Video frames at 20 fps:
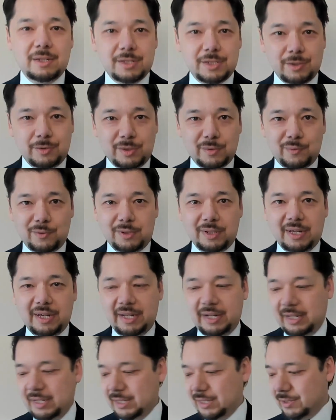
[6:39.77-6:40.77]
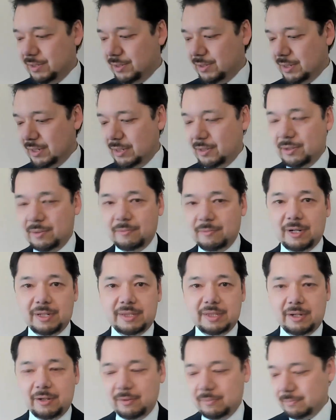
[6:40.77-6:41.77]
So different linings
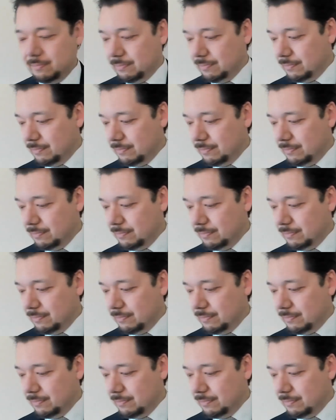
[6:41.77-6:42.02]
right there.